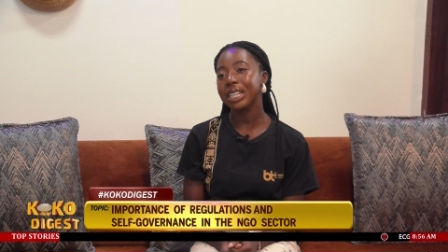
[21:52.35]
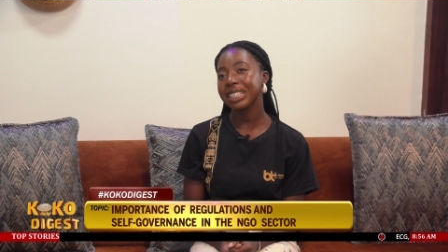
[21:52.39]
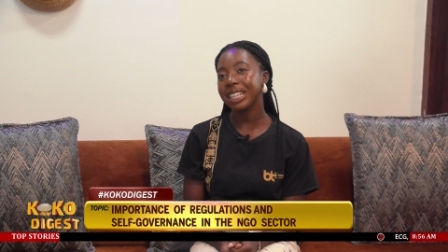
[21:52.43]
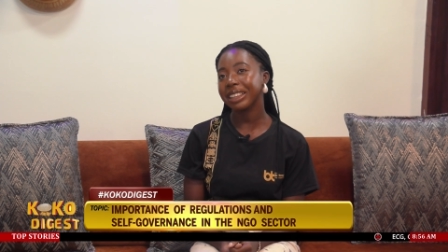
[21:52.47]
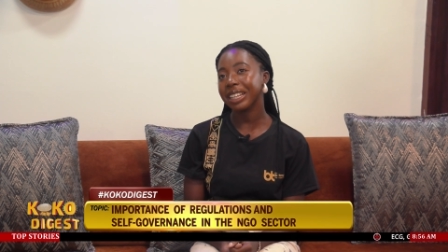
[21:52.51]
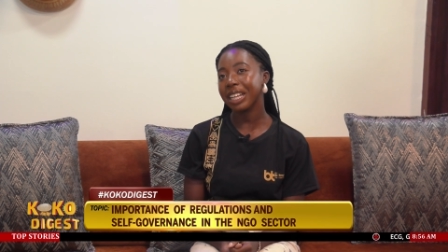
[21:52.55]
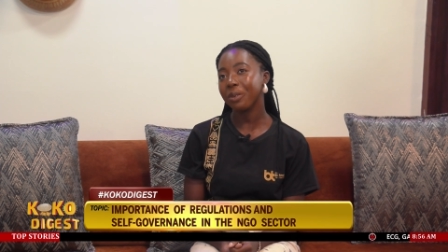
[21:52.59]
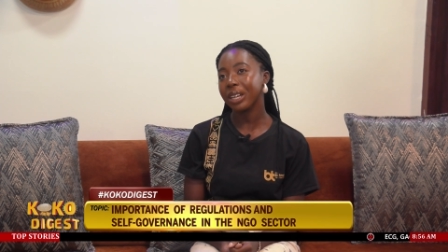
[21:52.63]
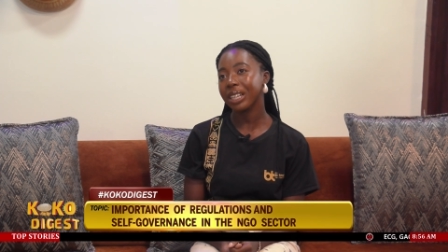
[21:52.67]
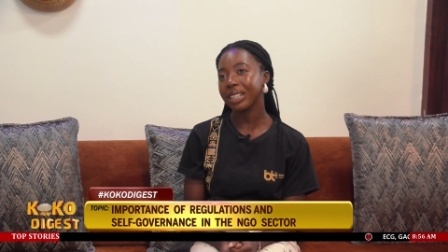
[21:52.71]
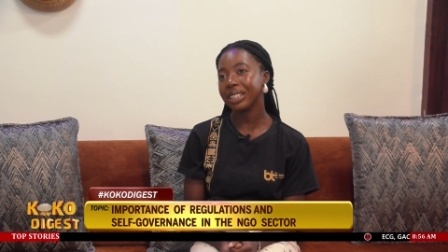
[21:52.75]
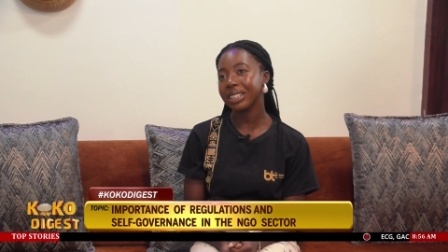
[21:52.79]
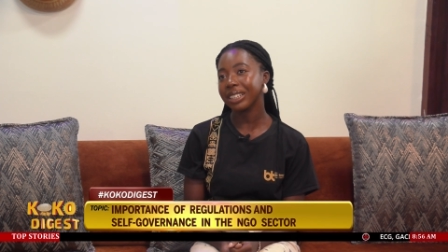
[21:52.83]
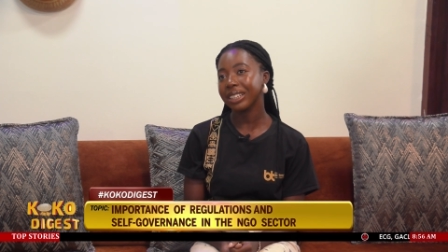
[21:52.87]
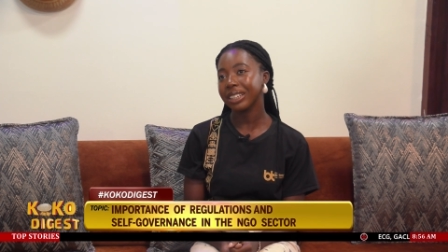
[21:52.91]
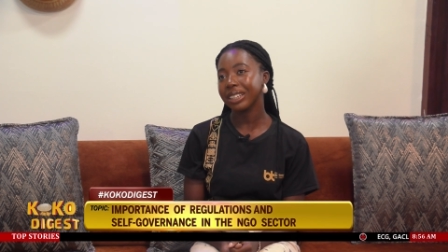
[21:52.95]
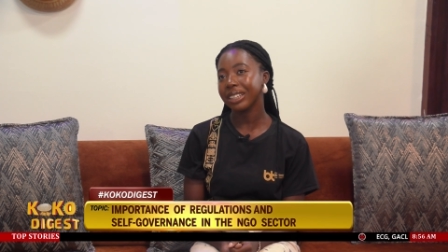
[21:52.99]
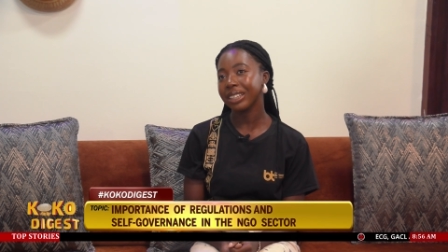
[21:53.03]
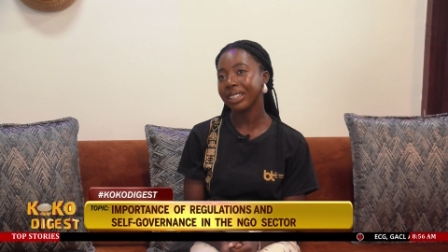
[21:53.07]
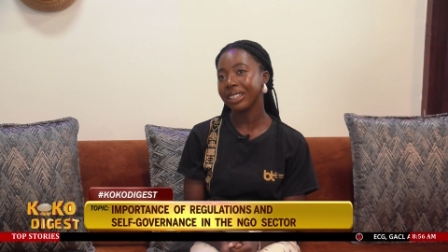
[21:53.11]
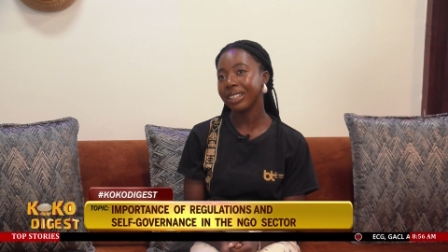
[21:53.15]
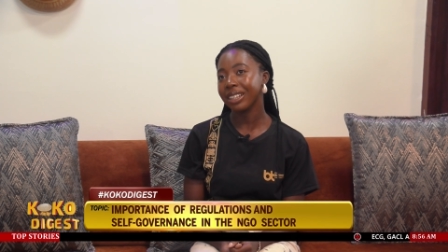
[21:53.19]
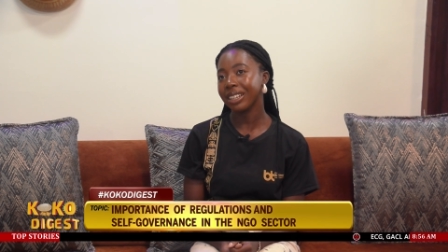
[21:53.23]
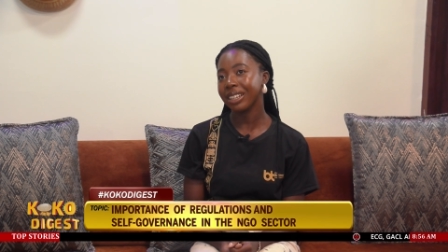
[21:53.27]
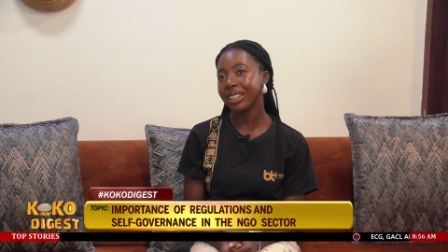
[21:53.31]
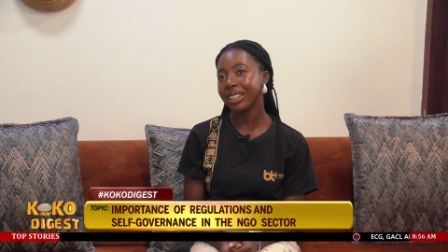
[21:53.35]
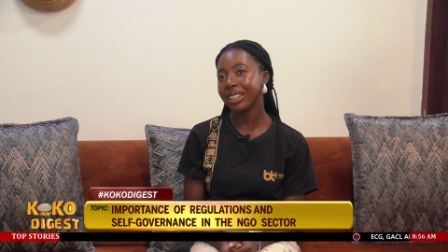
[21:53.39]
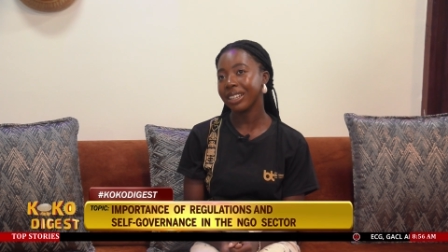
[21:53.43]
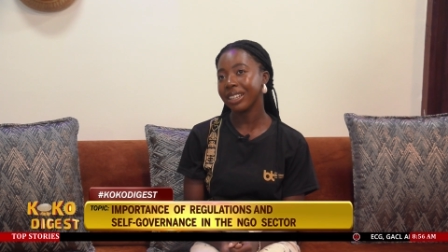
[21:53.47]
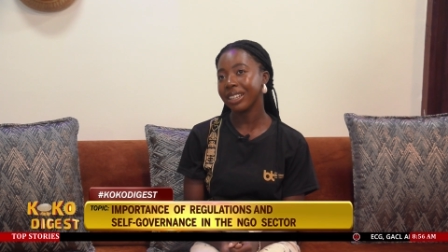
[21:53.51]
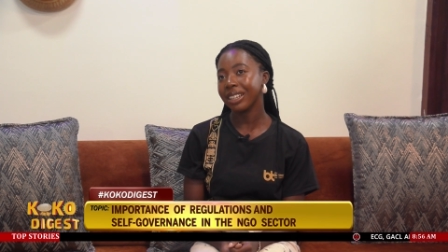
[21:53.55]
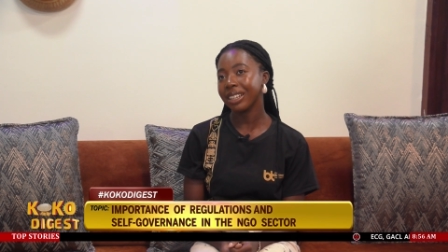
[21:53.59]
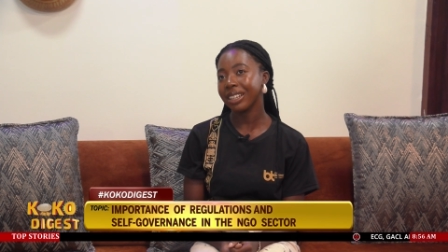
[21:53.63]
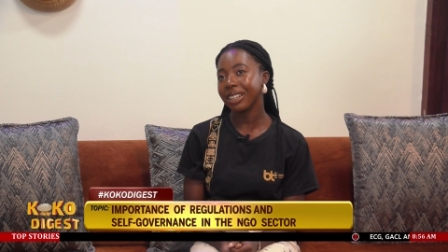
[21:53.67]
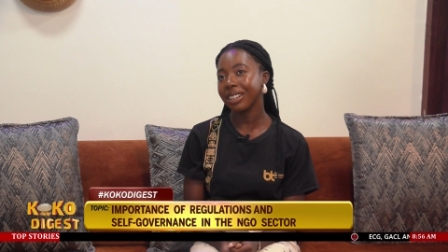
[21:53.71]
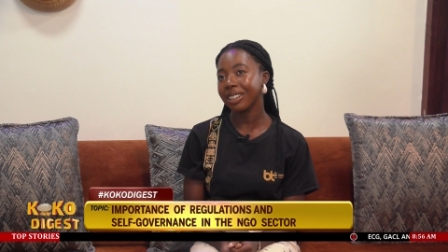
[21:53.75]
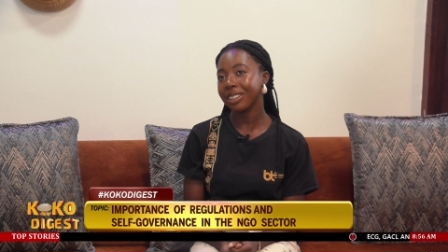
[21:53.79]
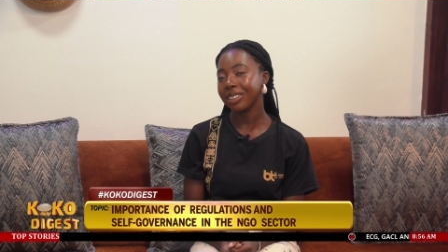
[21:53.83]
But I see the thing with
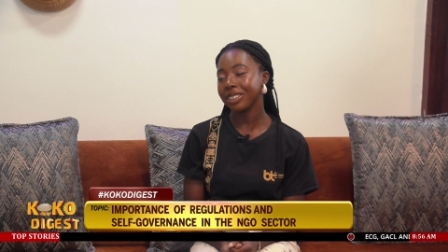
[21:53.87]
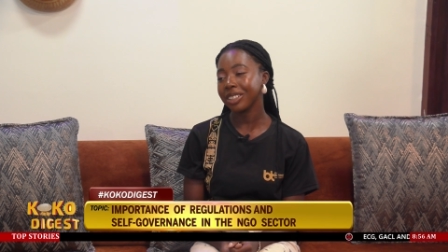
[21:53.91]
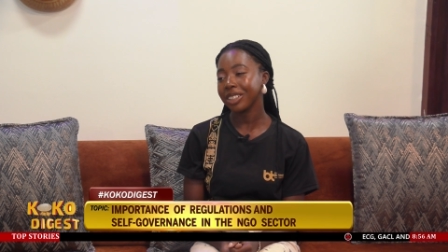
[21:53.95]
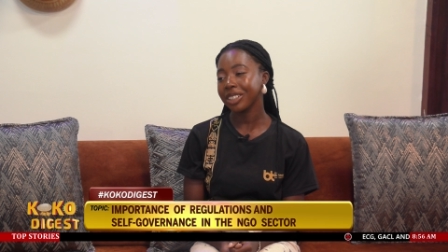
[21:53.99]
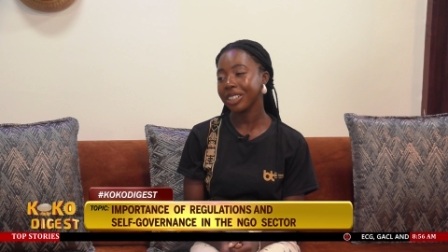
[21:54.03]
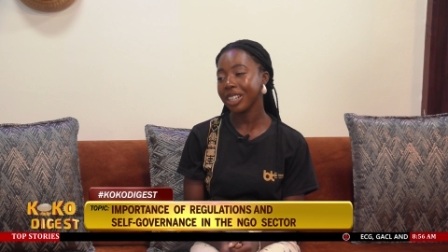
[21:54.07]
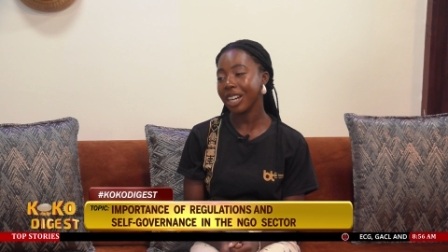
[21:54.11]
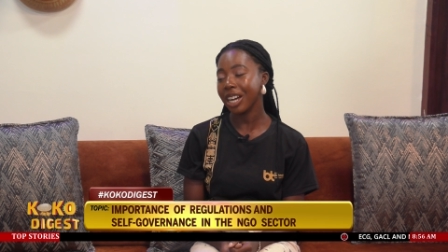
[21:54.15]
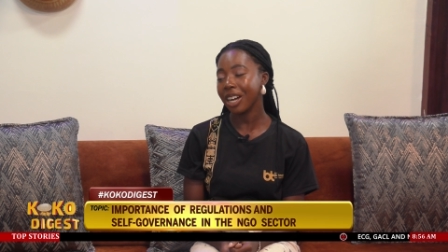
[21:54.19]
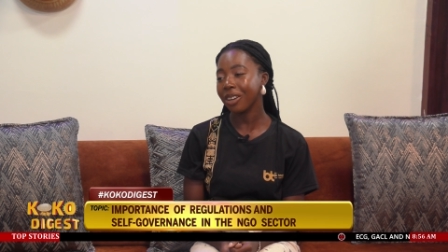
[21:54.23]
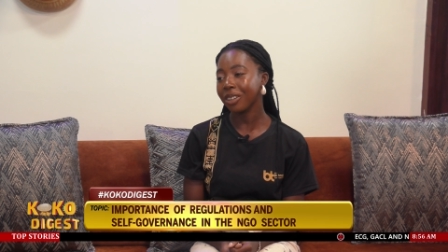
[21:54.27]
the